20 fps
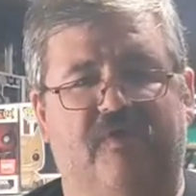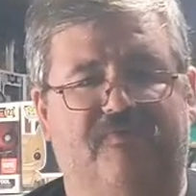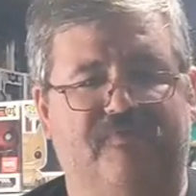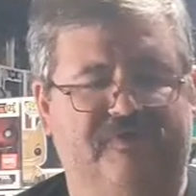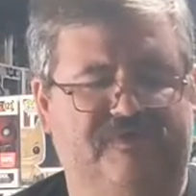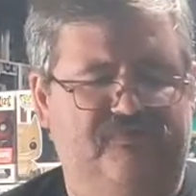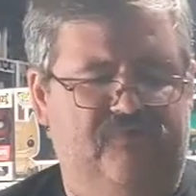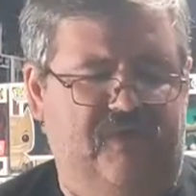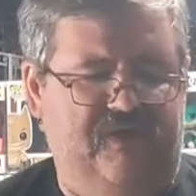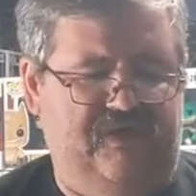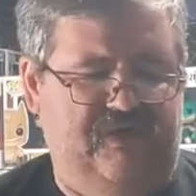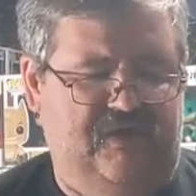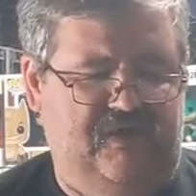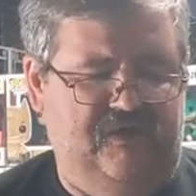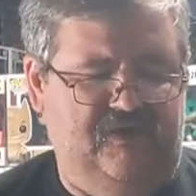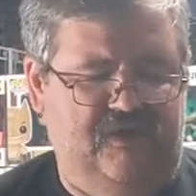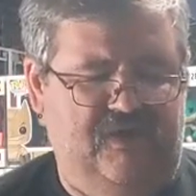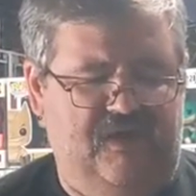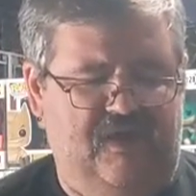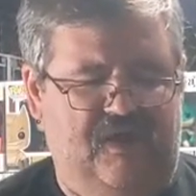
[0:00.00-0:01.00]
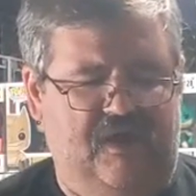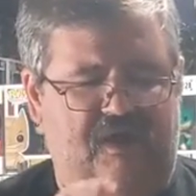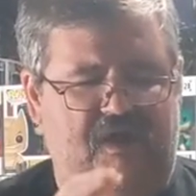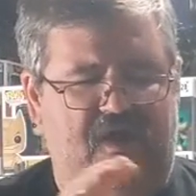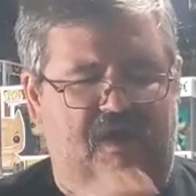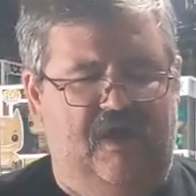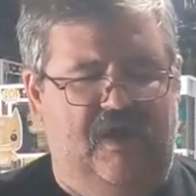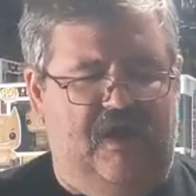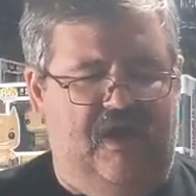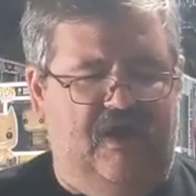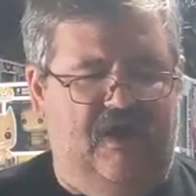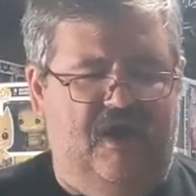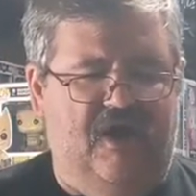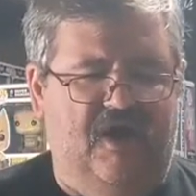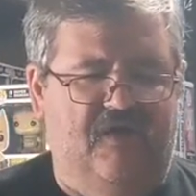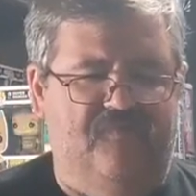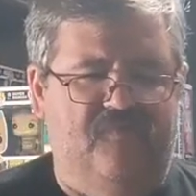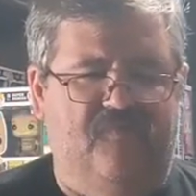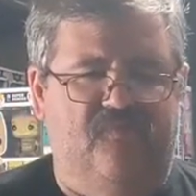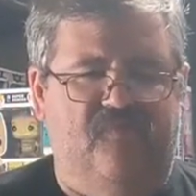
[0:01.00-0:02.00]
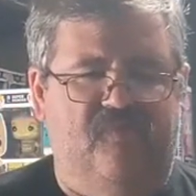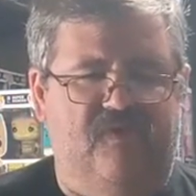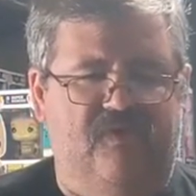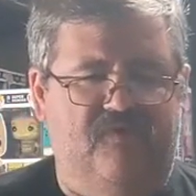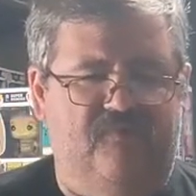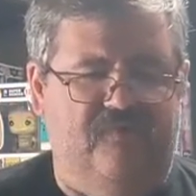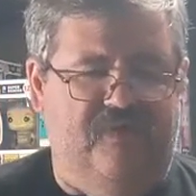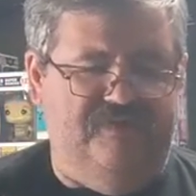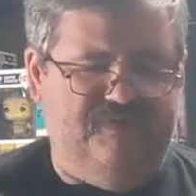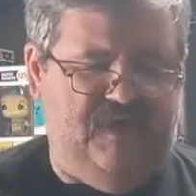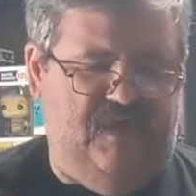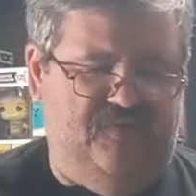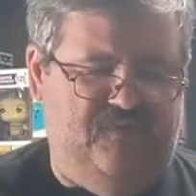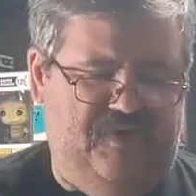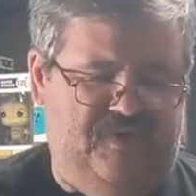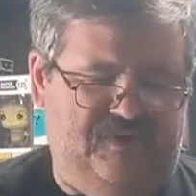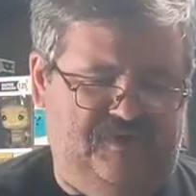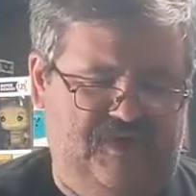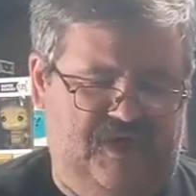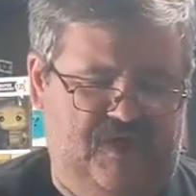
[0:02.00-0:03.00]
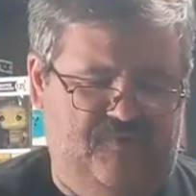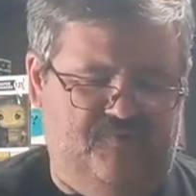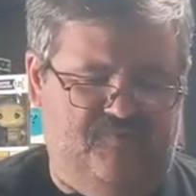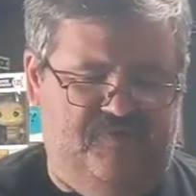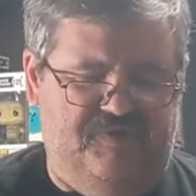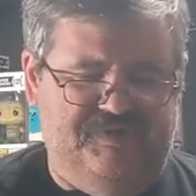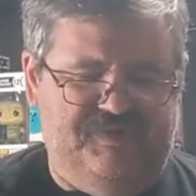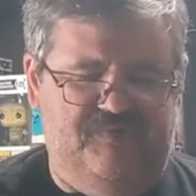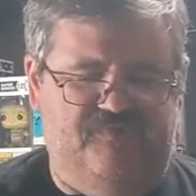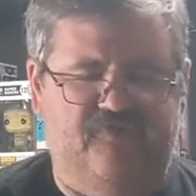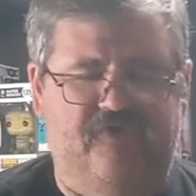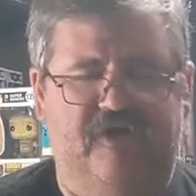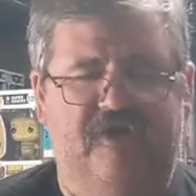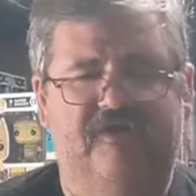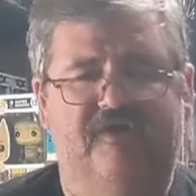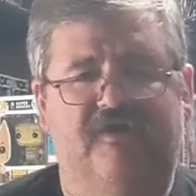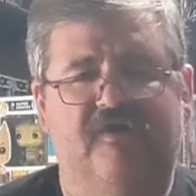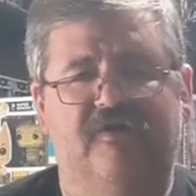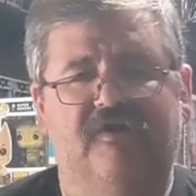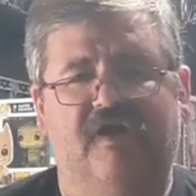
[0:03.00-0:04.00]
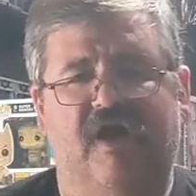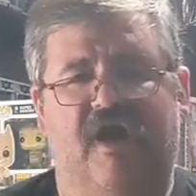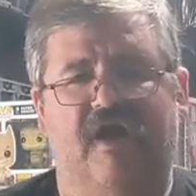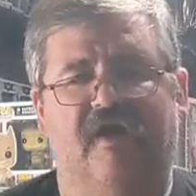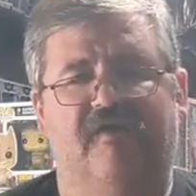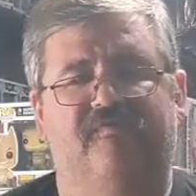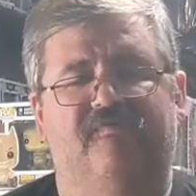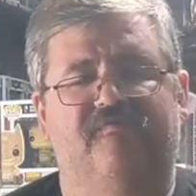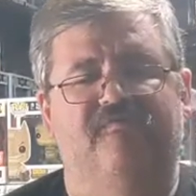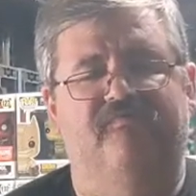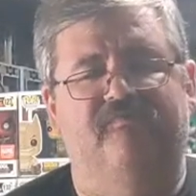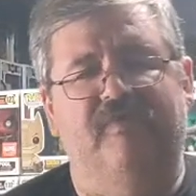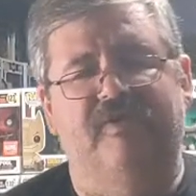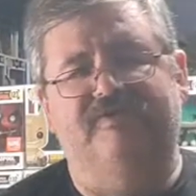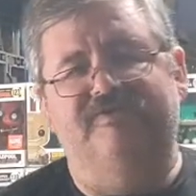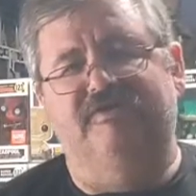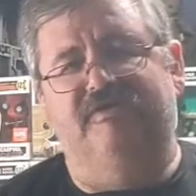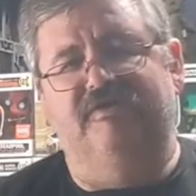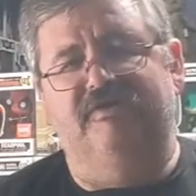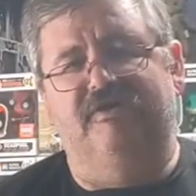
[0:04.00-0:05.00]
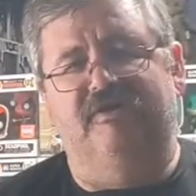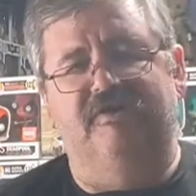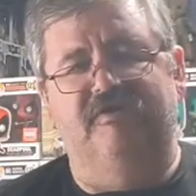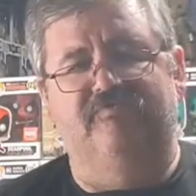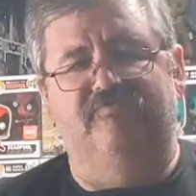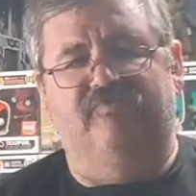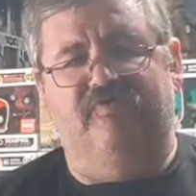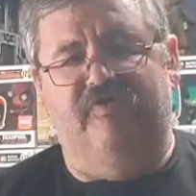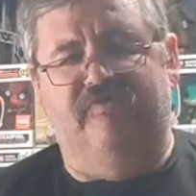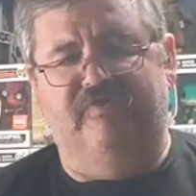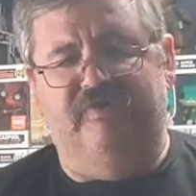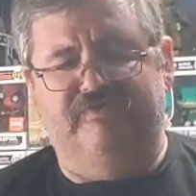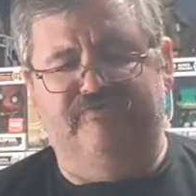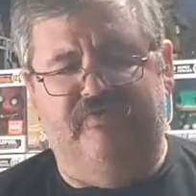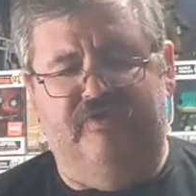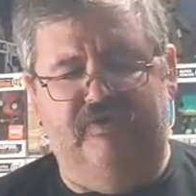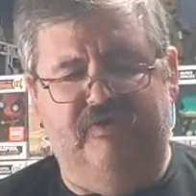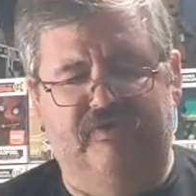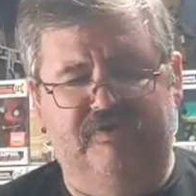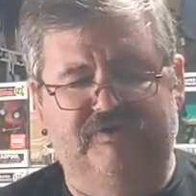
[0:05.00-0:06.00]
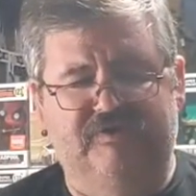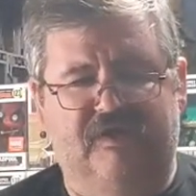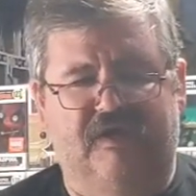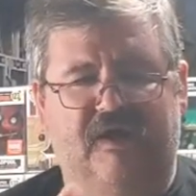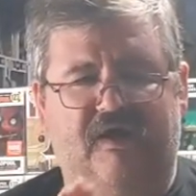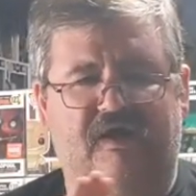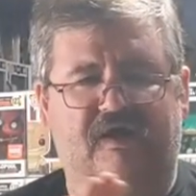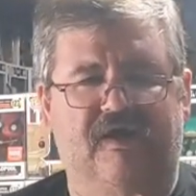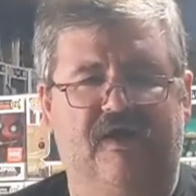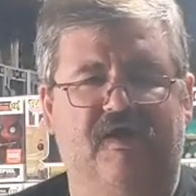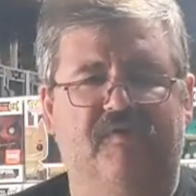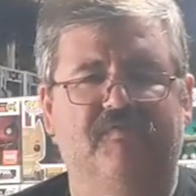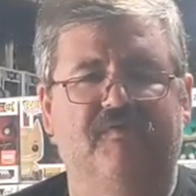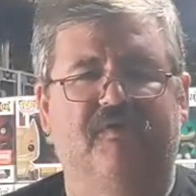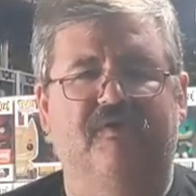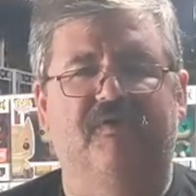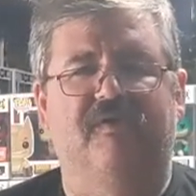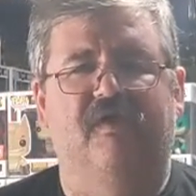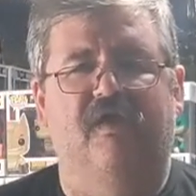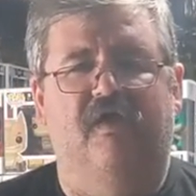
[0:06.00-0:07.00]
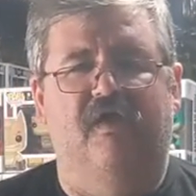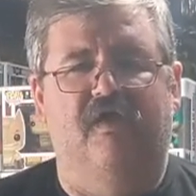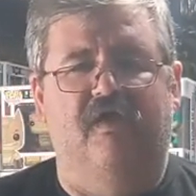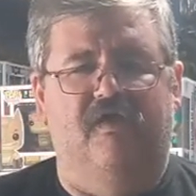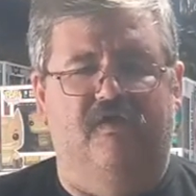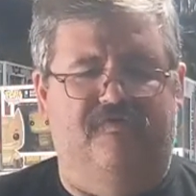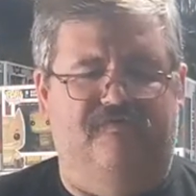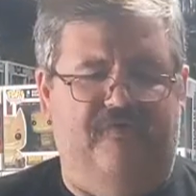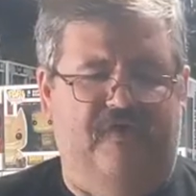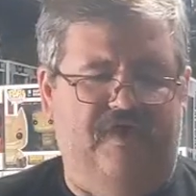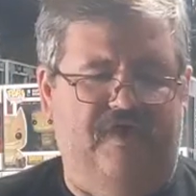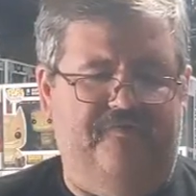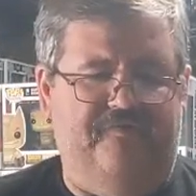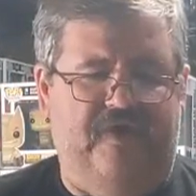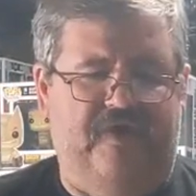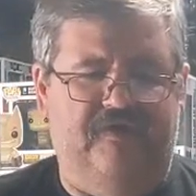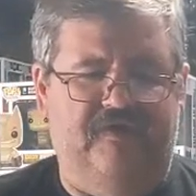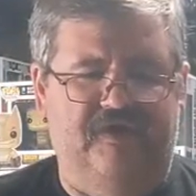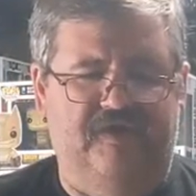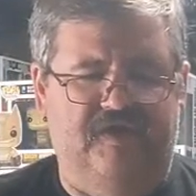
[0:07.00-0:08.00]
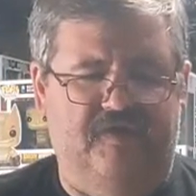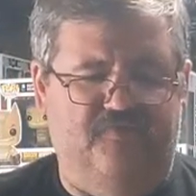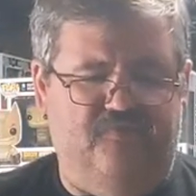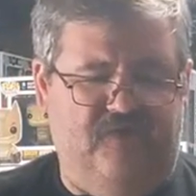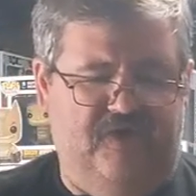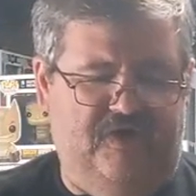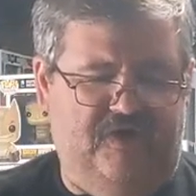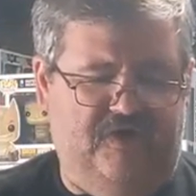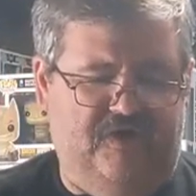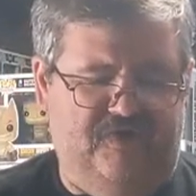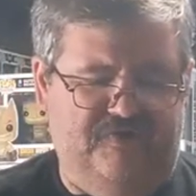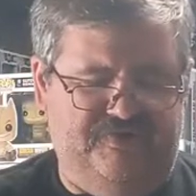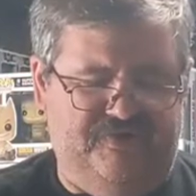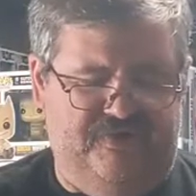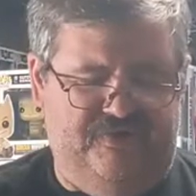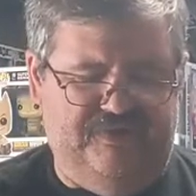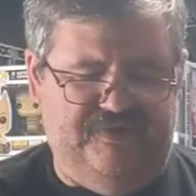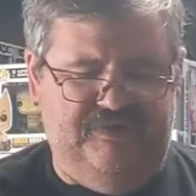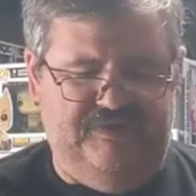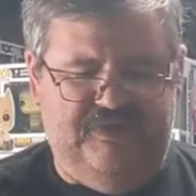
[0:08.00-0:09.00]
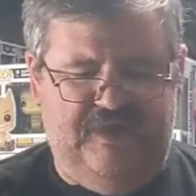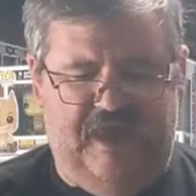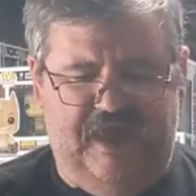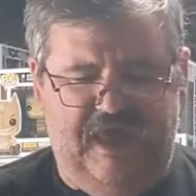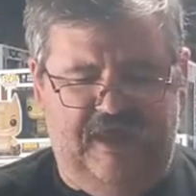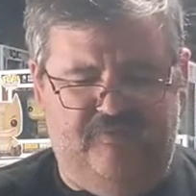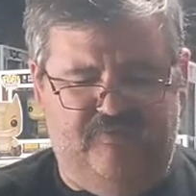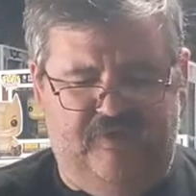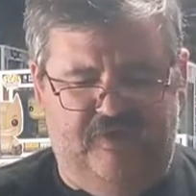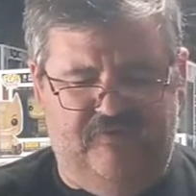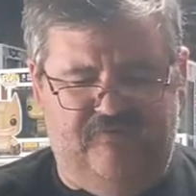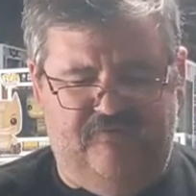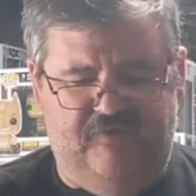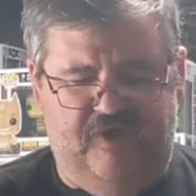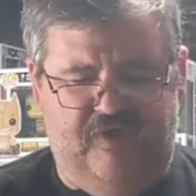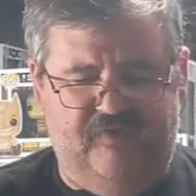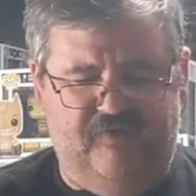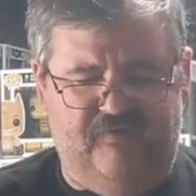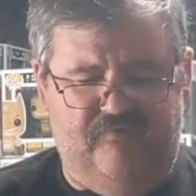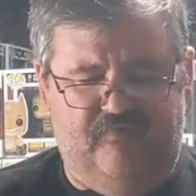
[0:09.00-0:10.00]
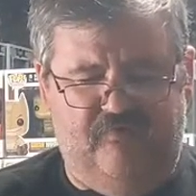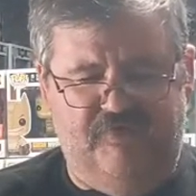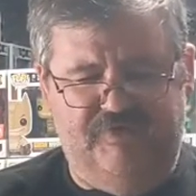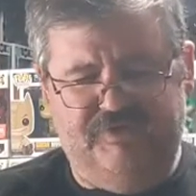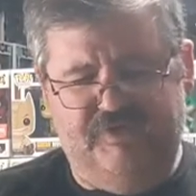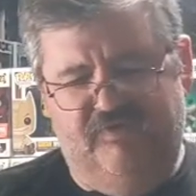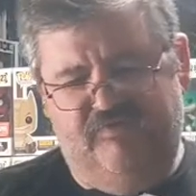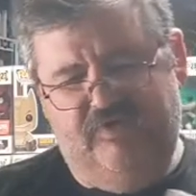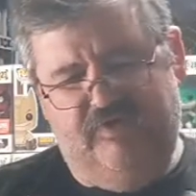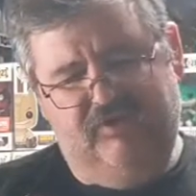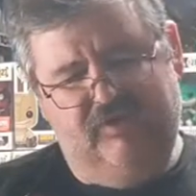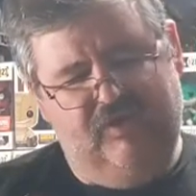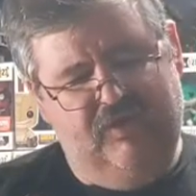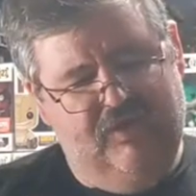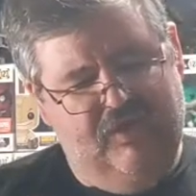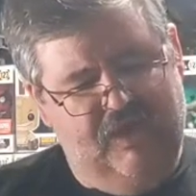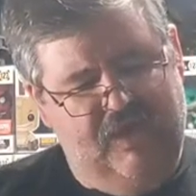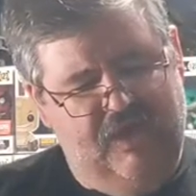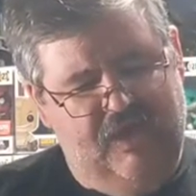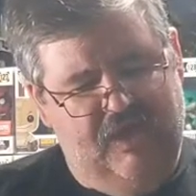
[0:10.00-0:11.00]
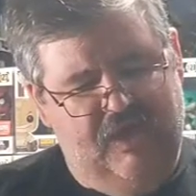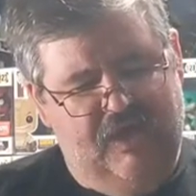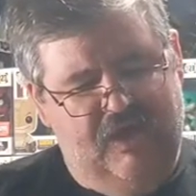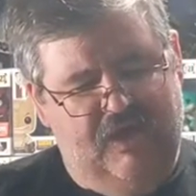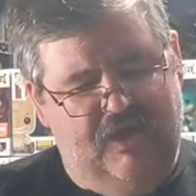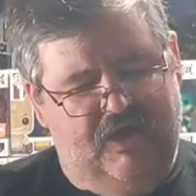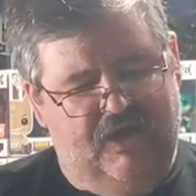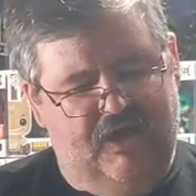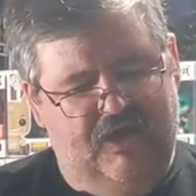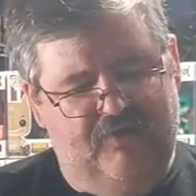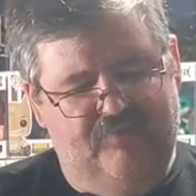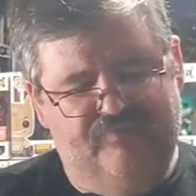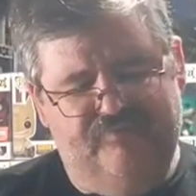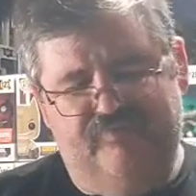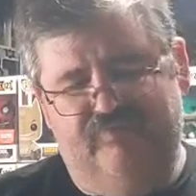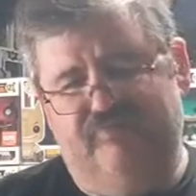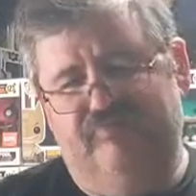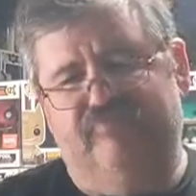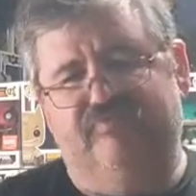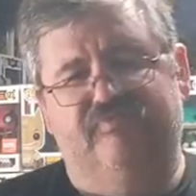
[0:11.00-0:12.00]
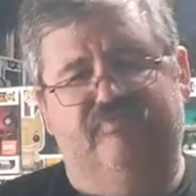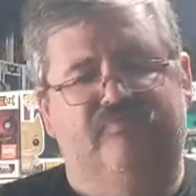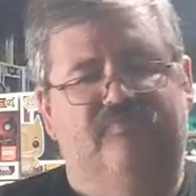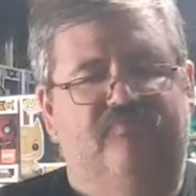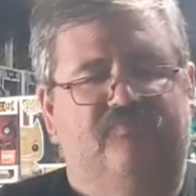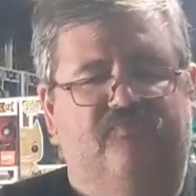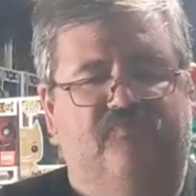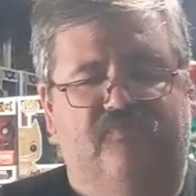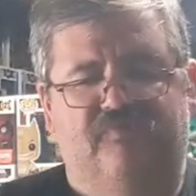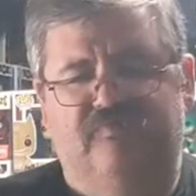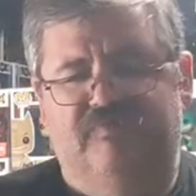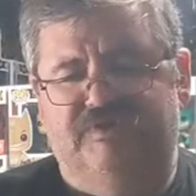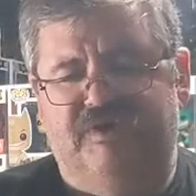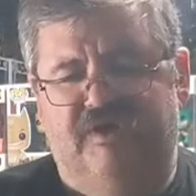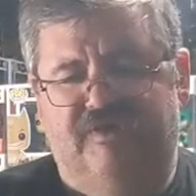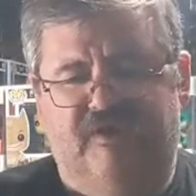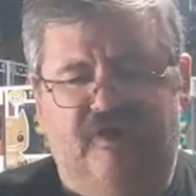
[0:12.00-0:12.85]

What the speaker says: this weekend. One of the ones I picked up was a Predator. I mentioned in previous videos that I am a fan of Alien and Predator, so this is the 8-bit version of it, which I